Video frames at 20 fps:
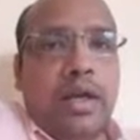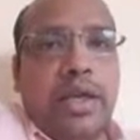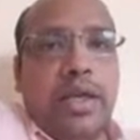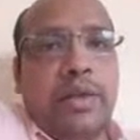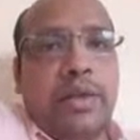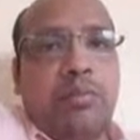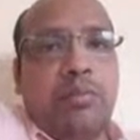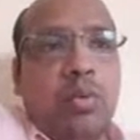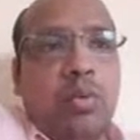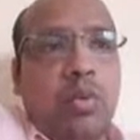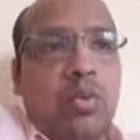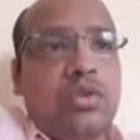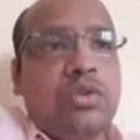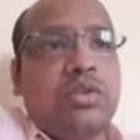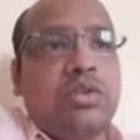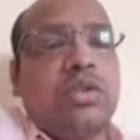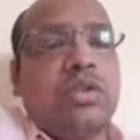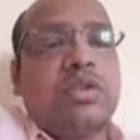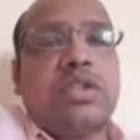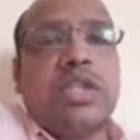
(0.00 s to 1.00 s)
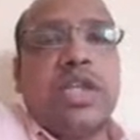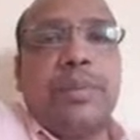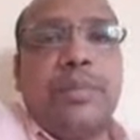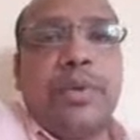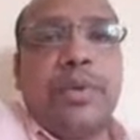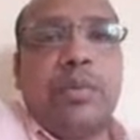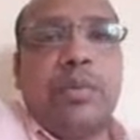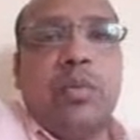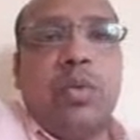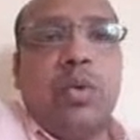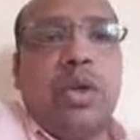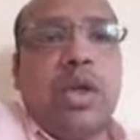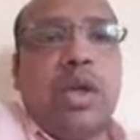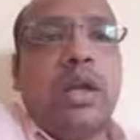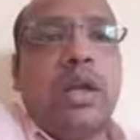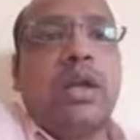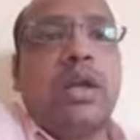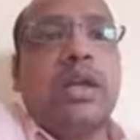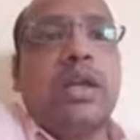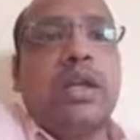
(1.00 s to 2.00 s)
It moves the stepper
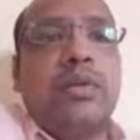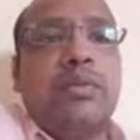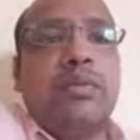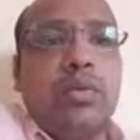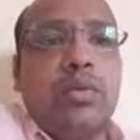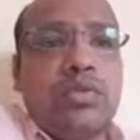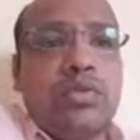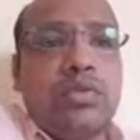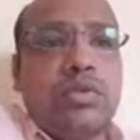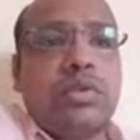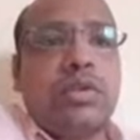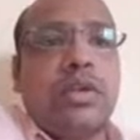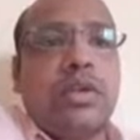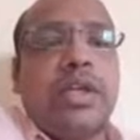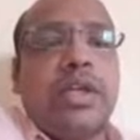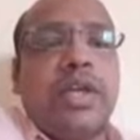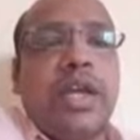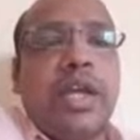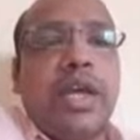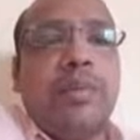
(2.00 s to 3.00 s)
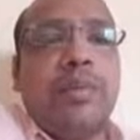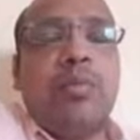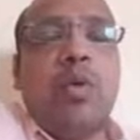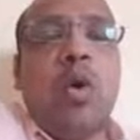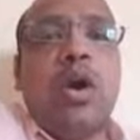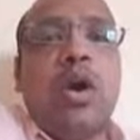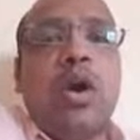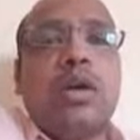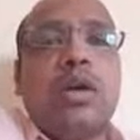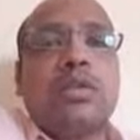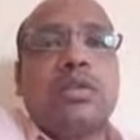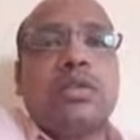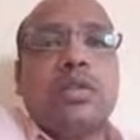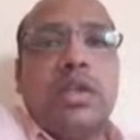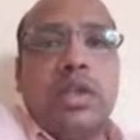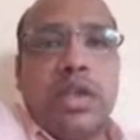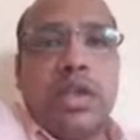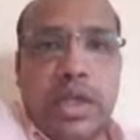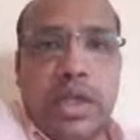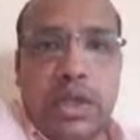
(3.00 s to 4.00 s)
motor, it moves the
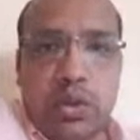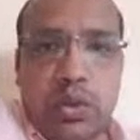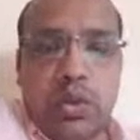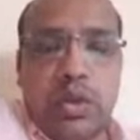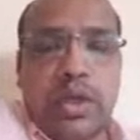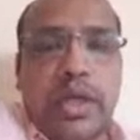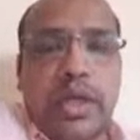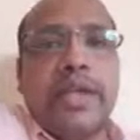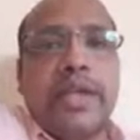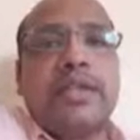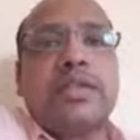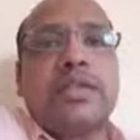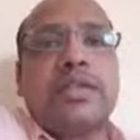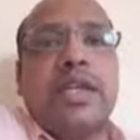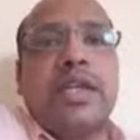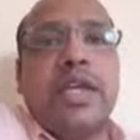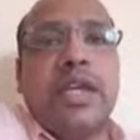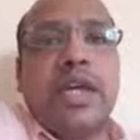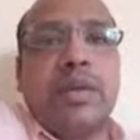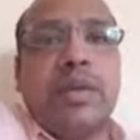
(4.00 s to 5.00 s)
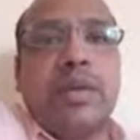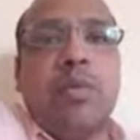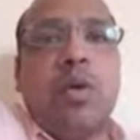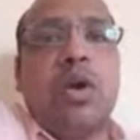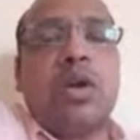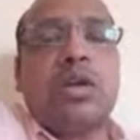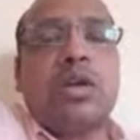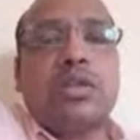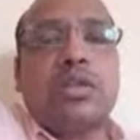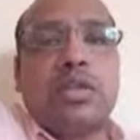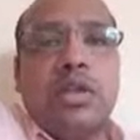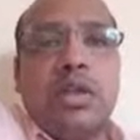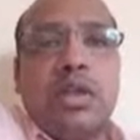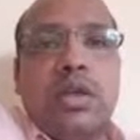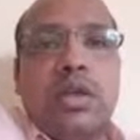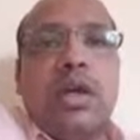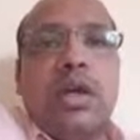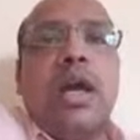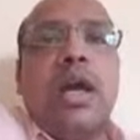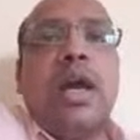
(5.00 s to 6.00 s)
gearbox, it rotates the gearbox,
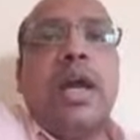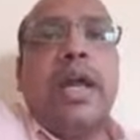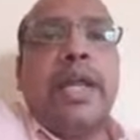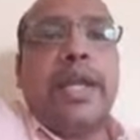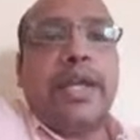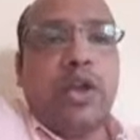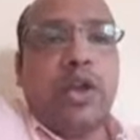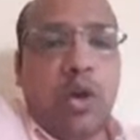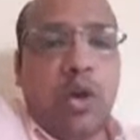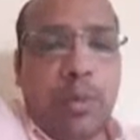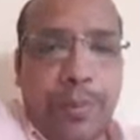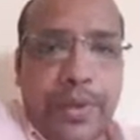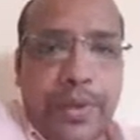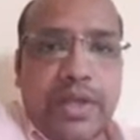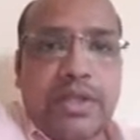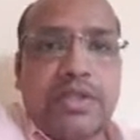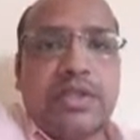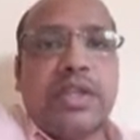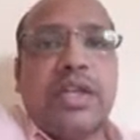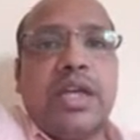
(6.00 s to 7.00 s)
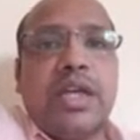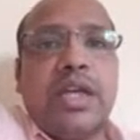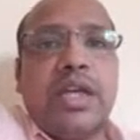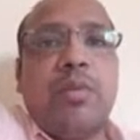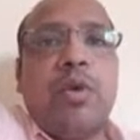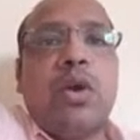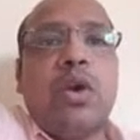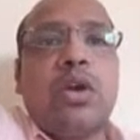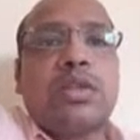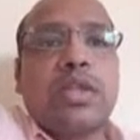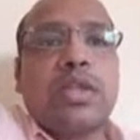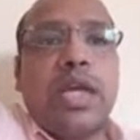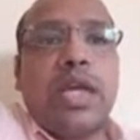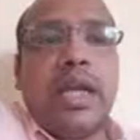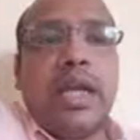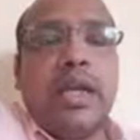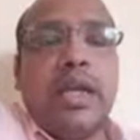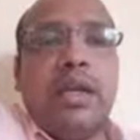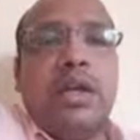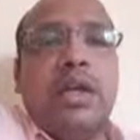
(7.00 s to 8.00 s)
it operates the gearbox,
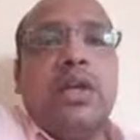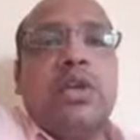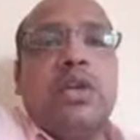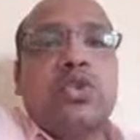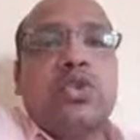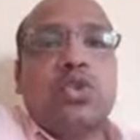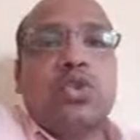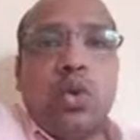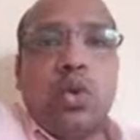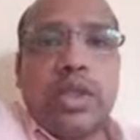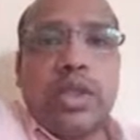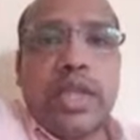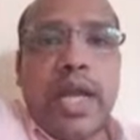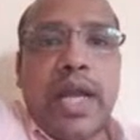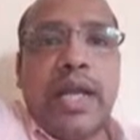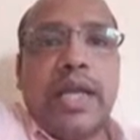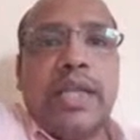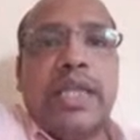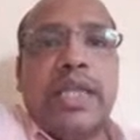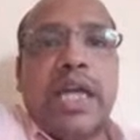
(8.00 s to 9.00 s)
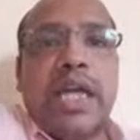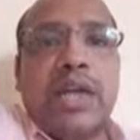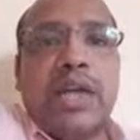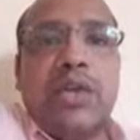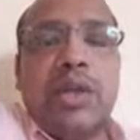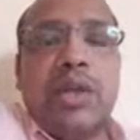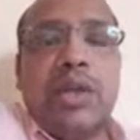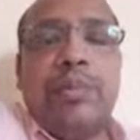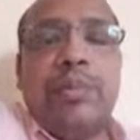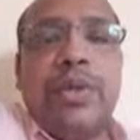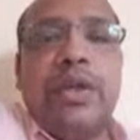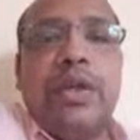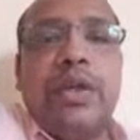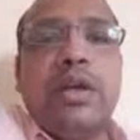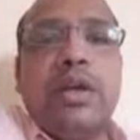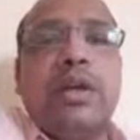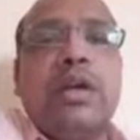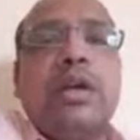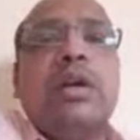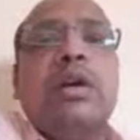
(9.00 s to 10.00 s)
and so that there will
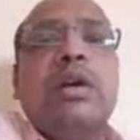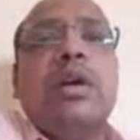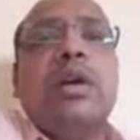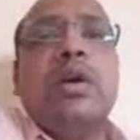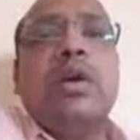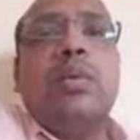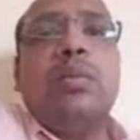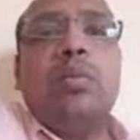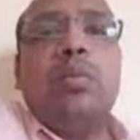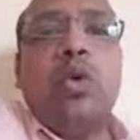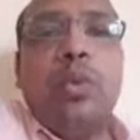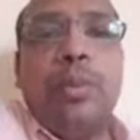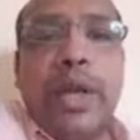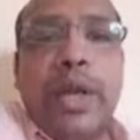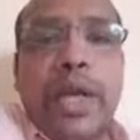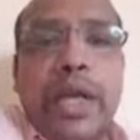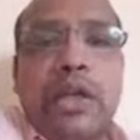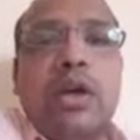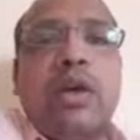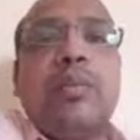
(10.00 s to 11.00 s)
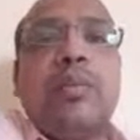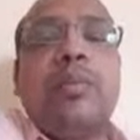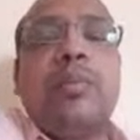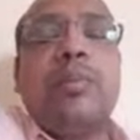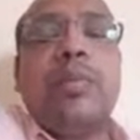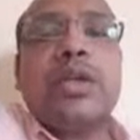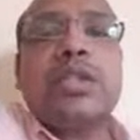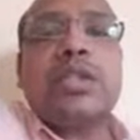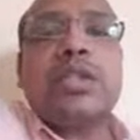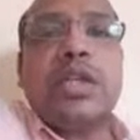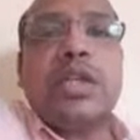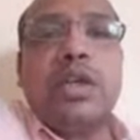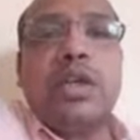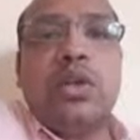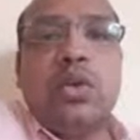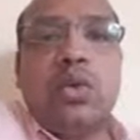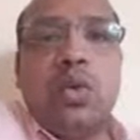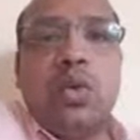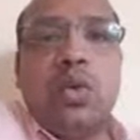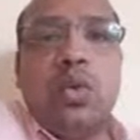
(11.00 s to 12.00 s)
be a movement of
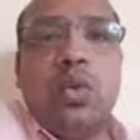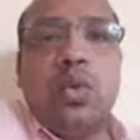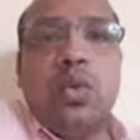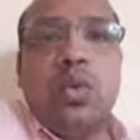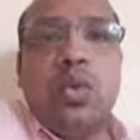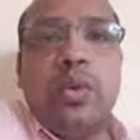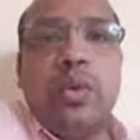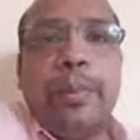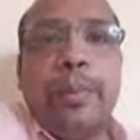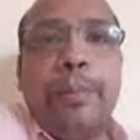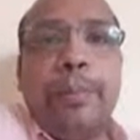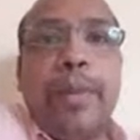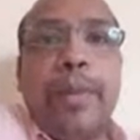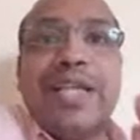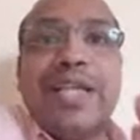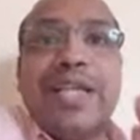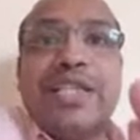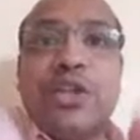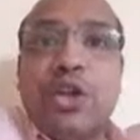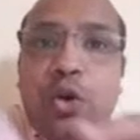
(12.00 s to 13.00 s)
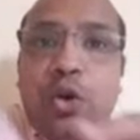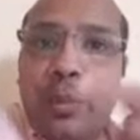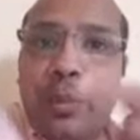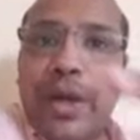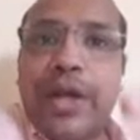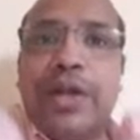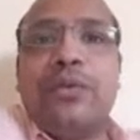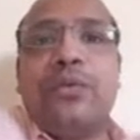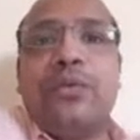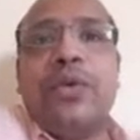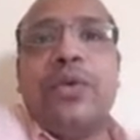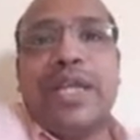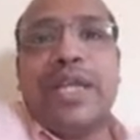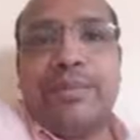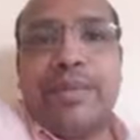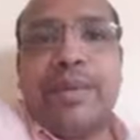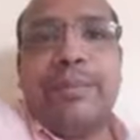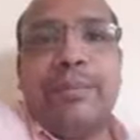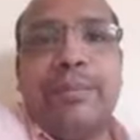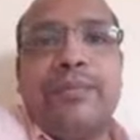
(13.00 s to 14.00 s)
machine tool by 0.1
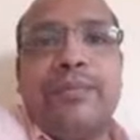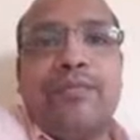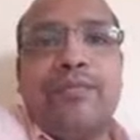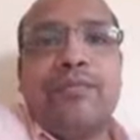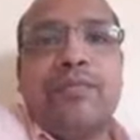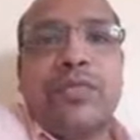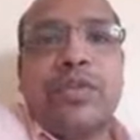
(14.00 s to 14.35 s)
mm.